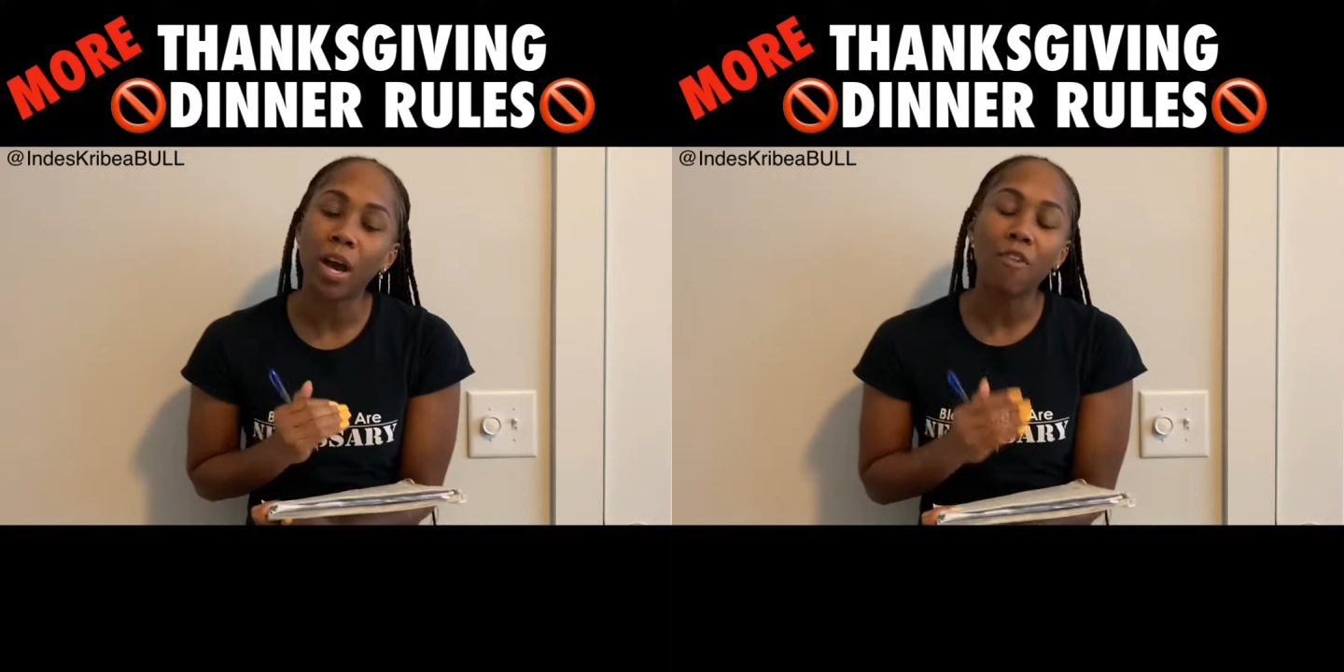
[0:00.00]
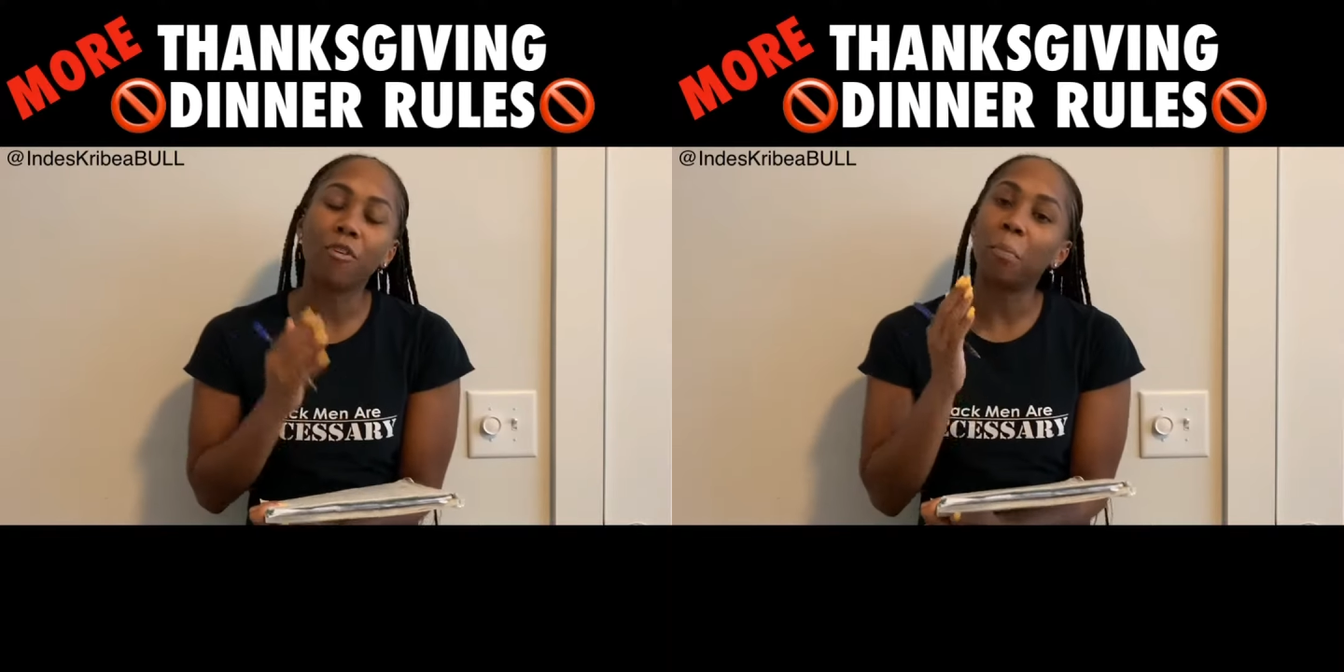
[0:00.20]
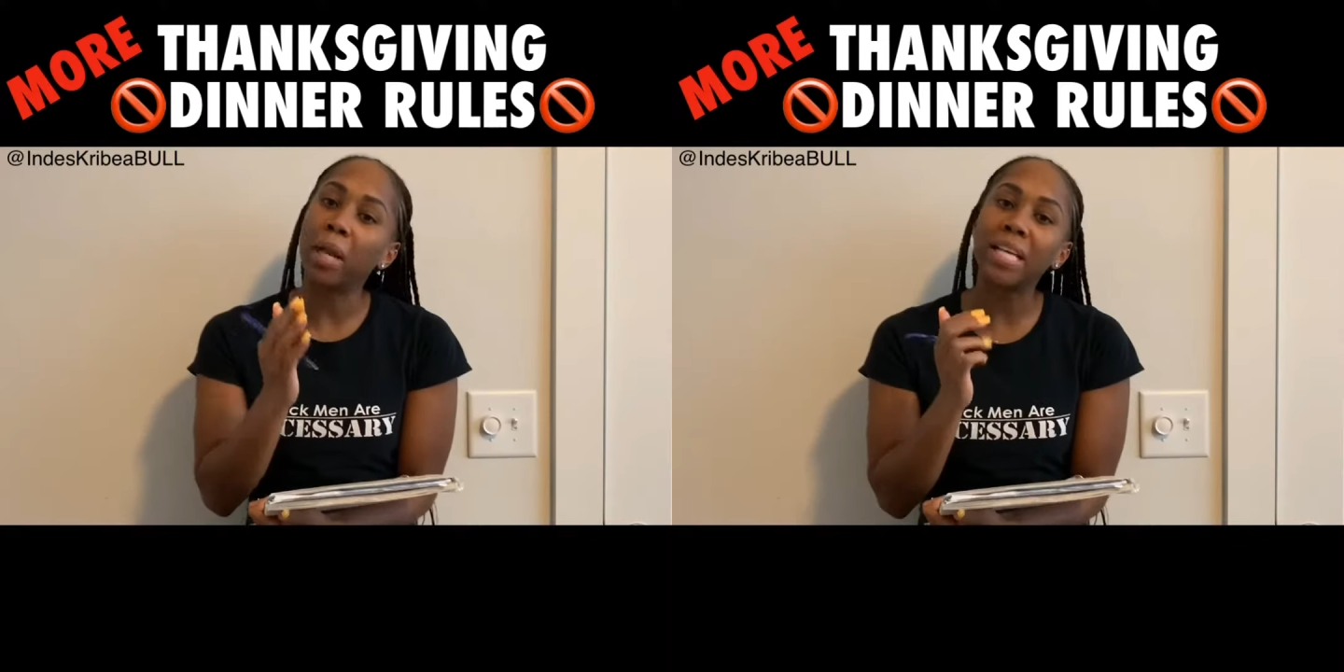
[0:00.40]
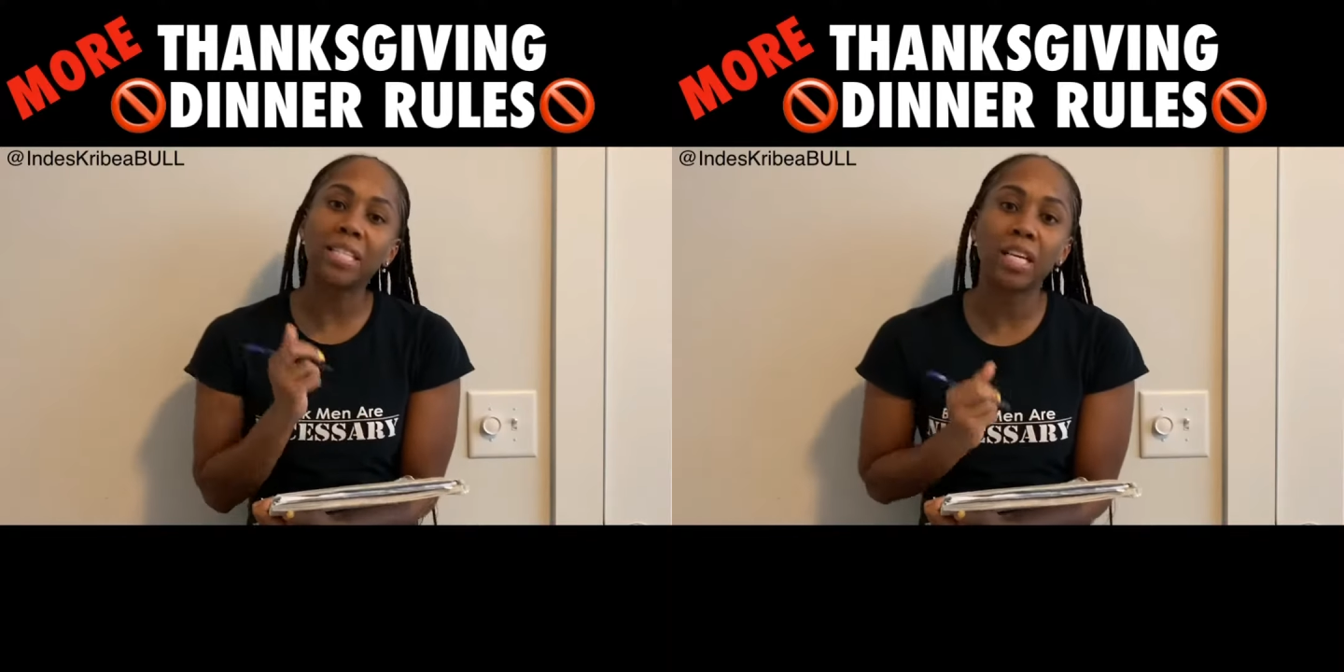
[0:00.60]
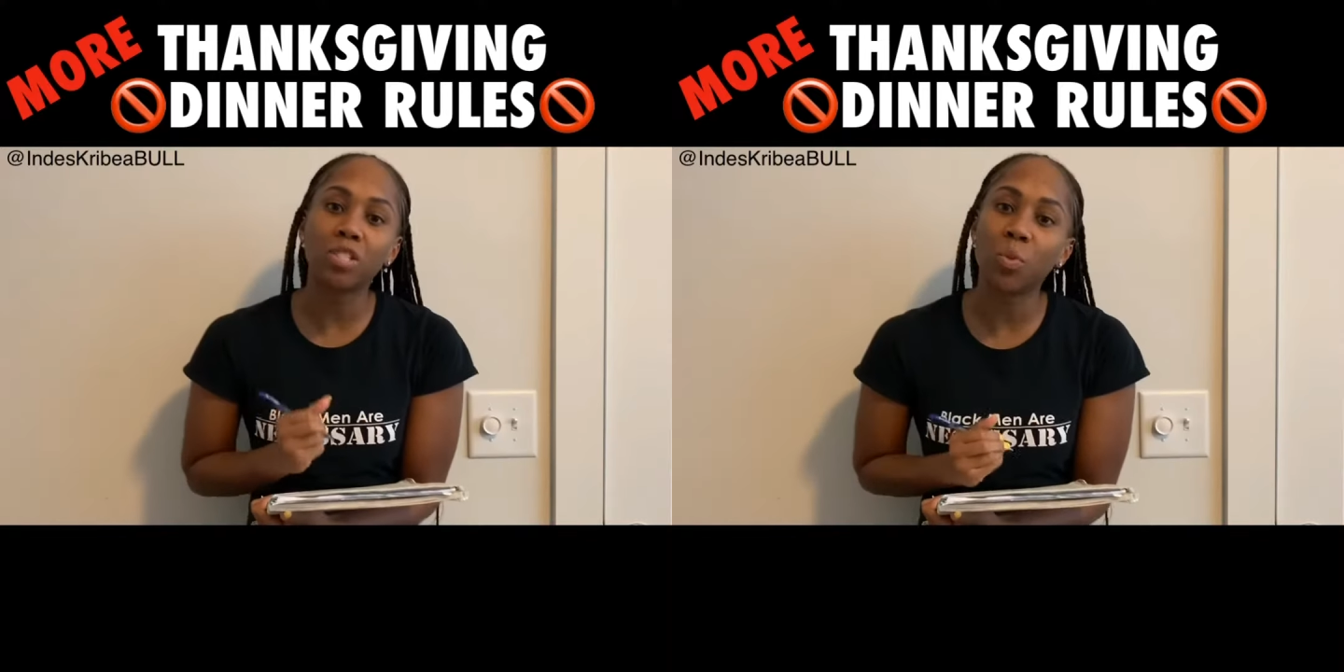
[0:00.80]
for blessing
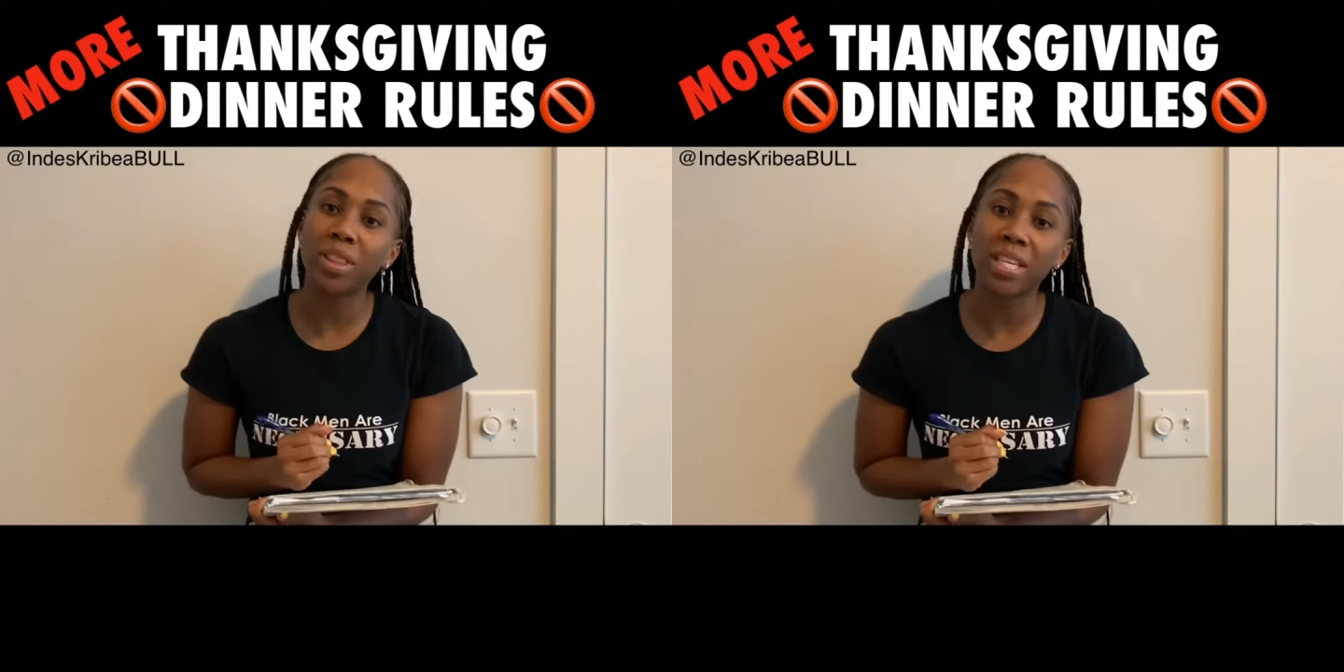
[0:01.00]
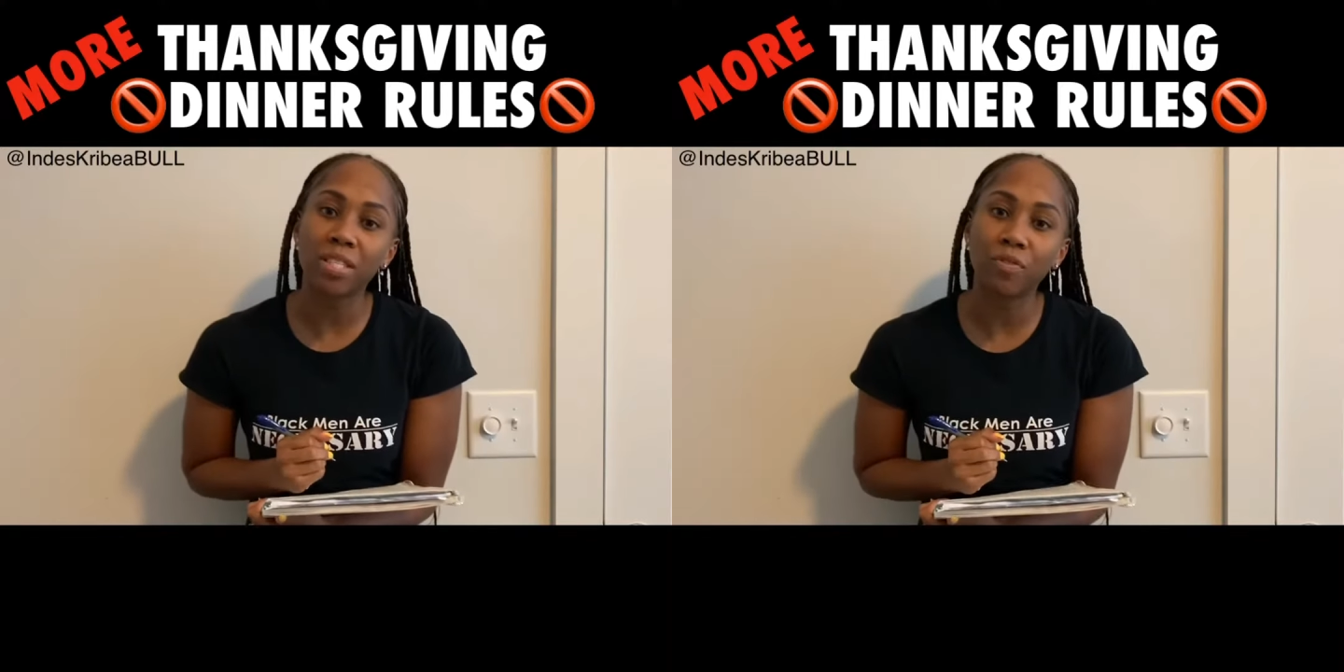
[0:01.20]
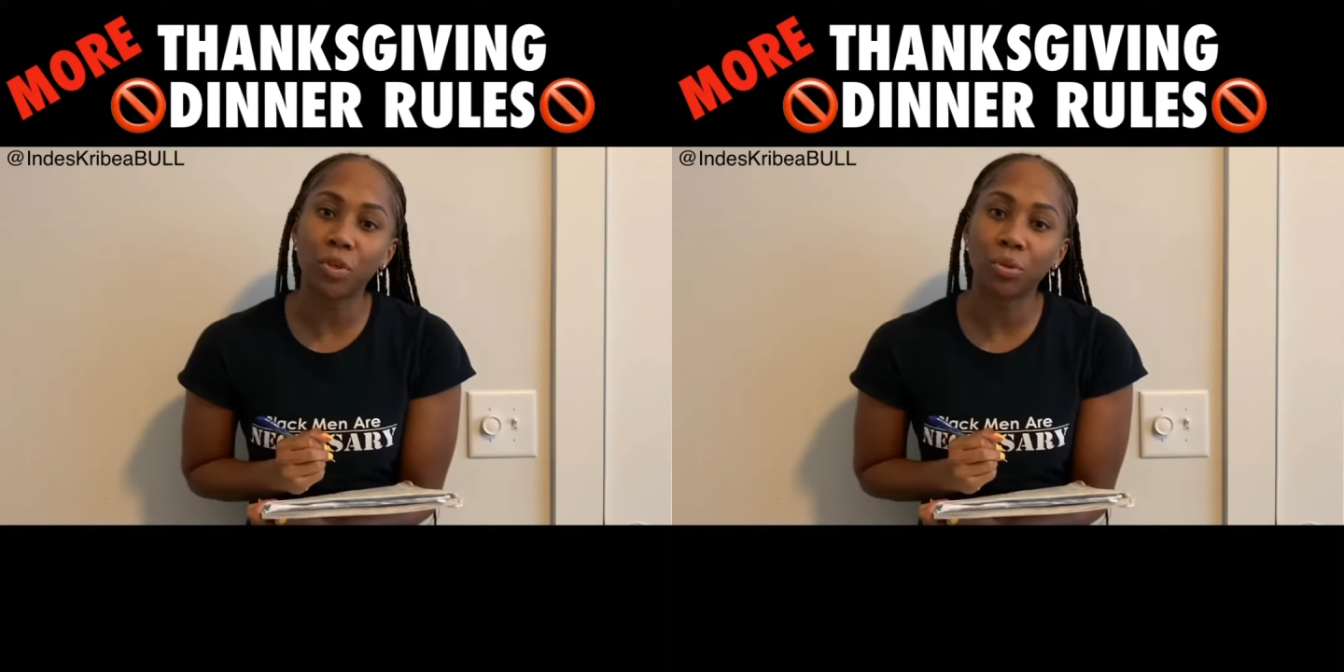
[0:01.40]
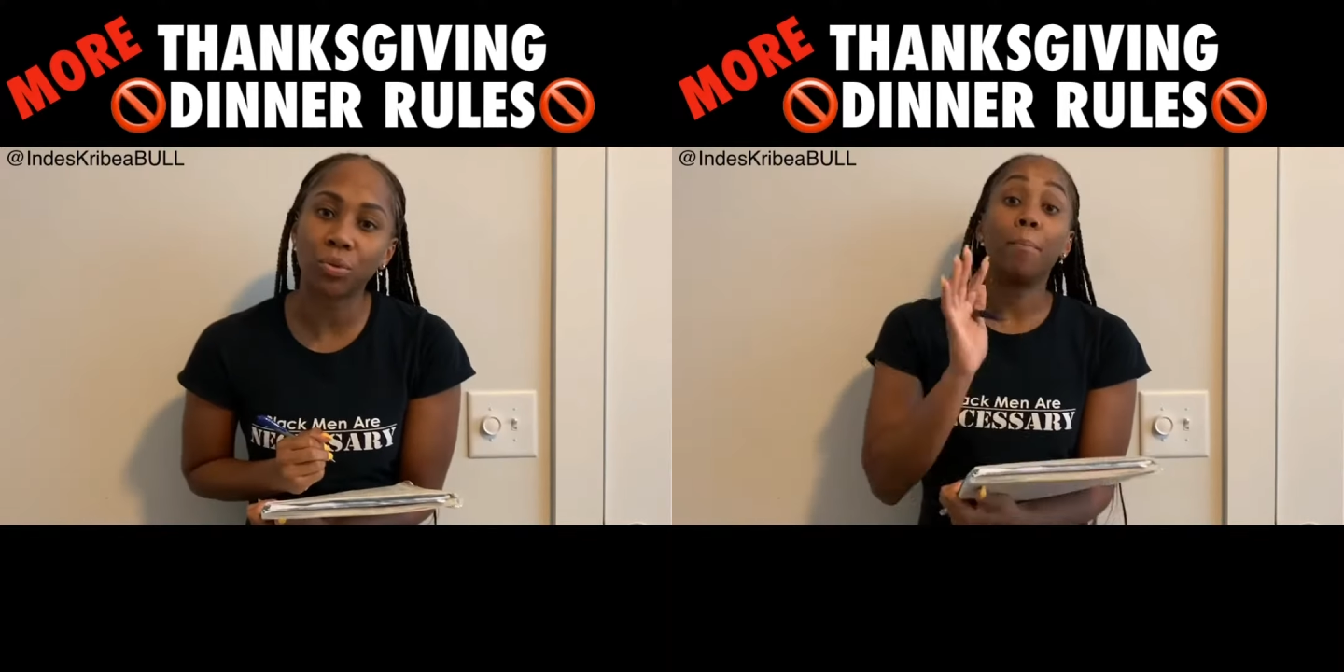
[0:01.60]
us with this food.